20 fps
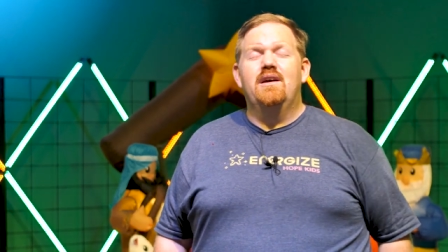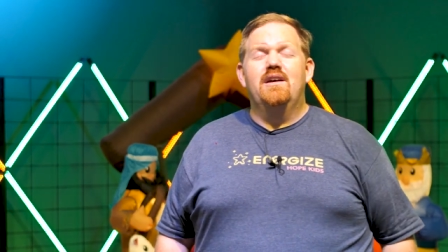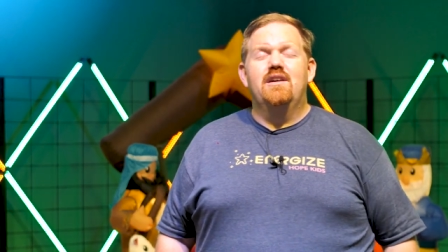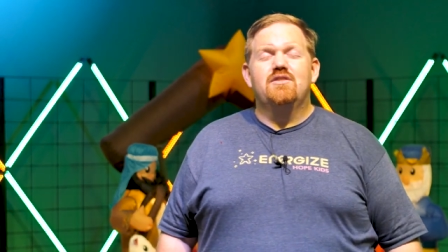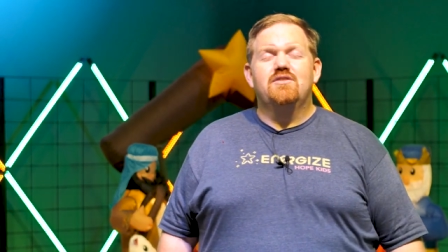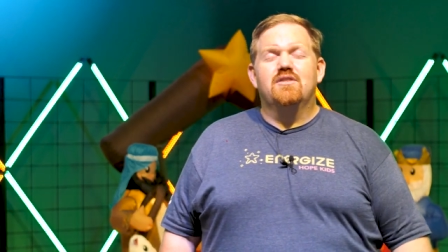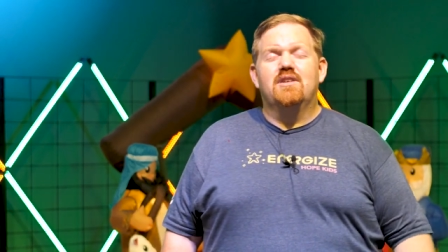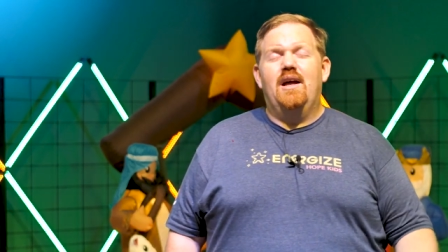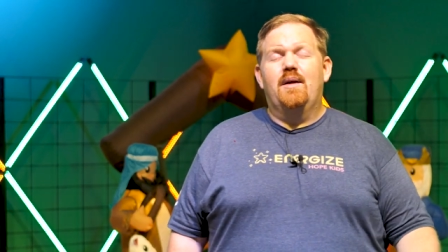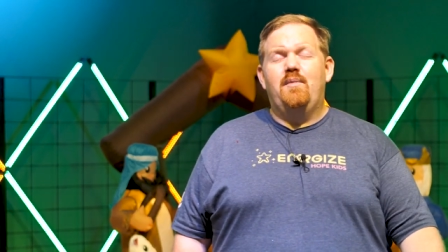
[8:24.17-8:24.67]

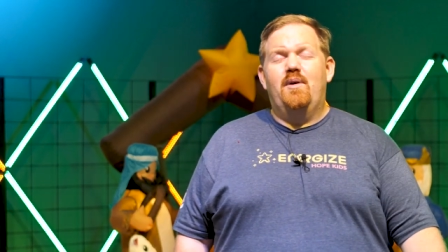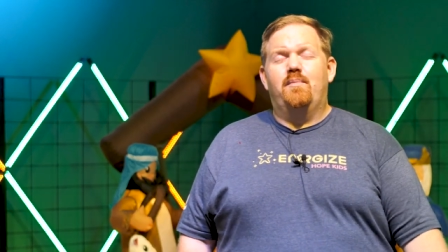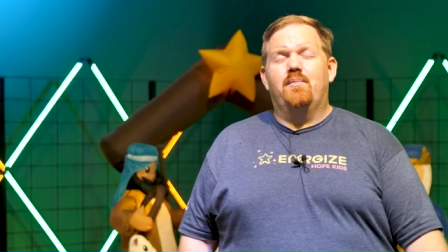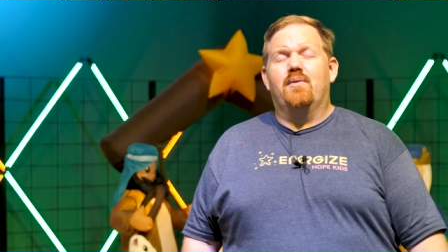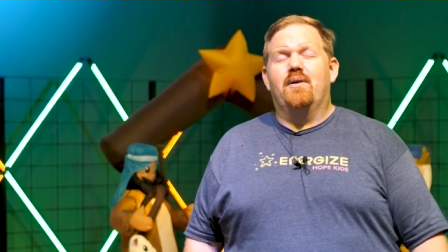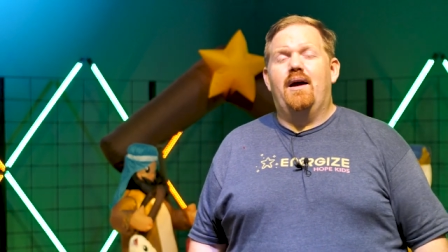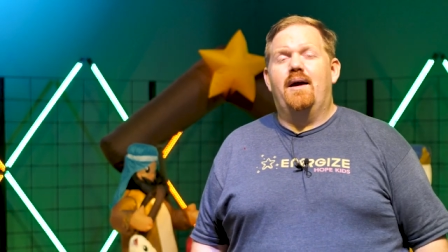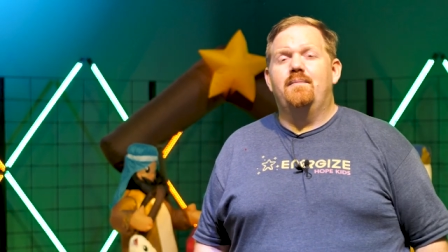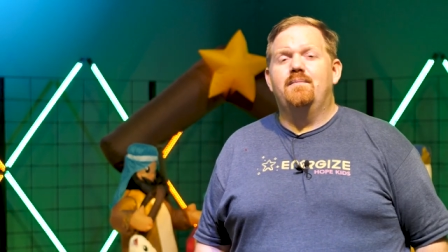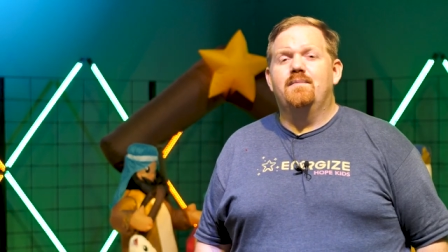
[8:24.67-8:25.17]
It's your name we
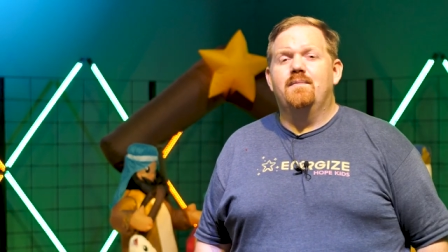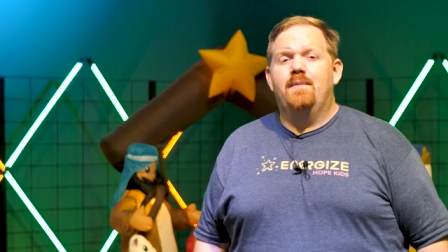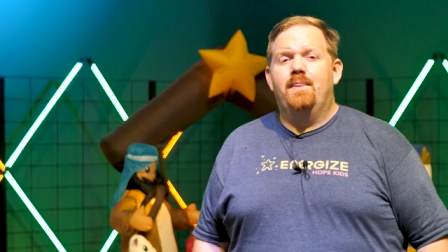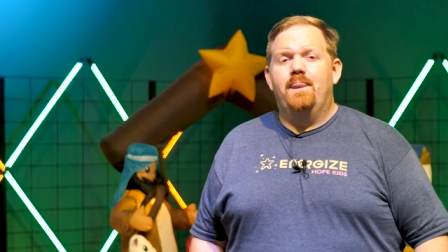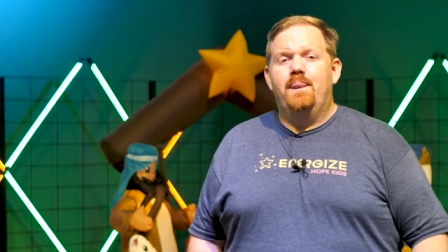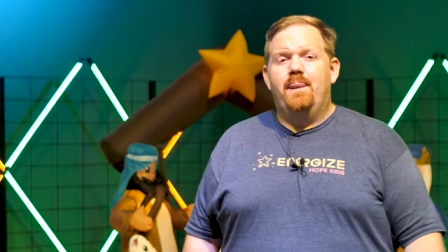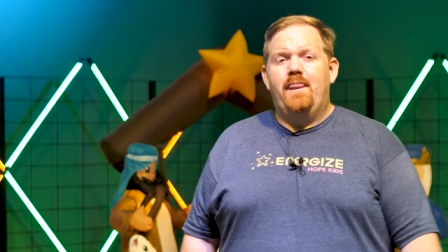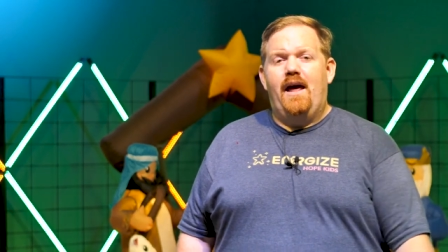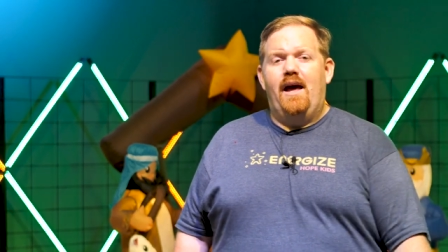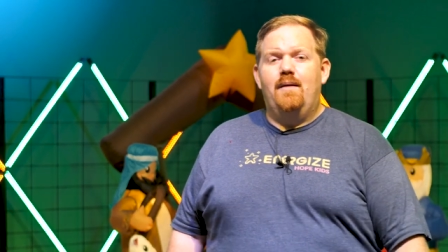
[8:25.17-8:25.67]
pray.
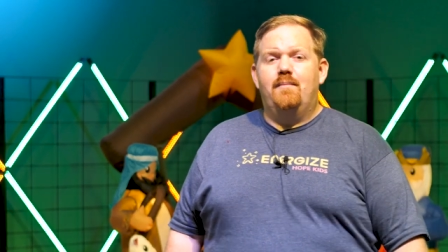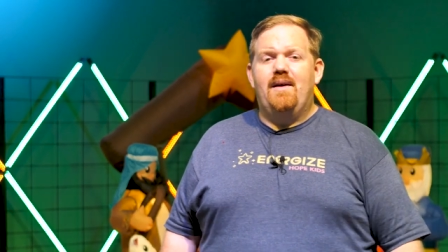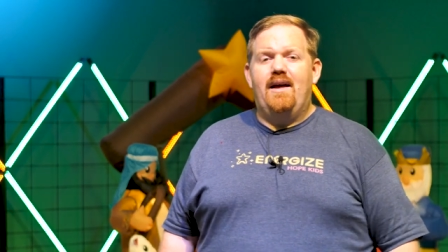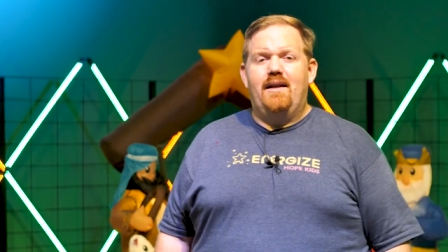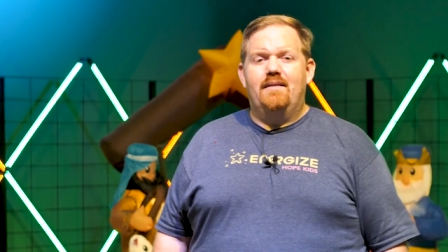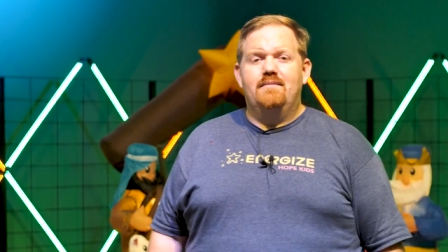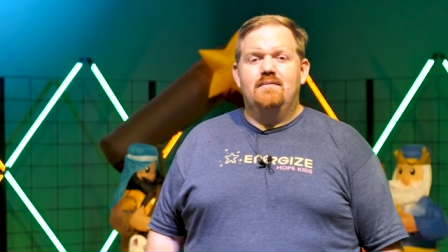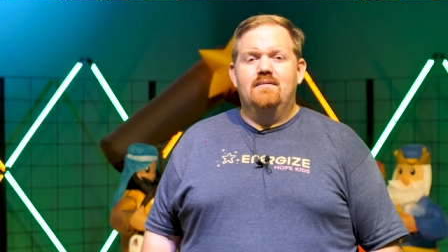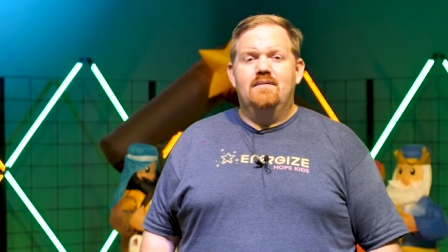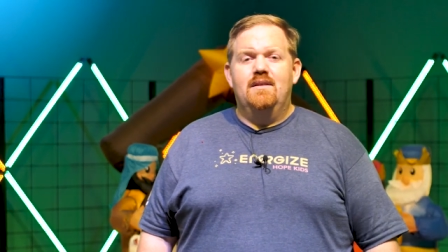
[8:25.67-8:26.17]
Amen.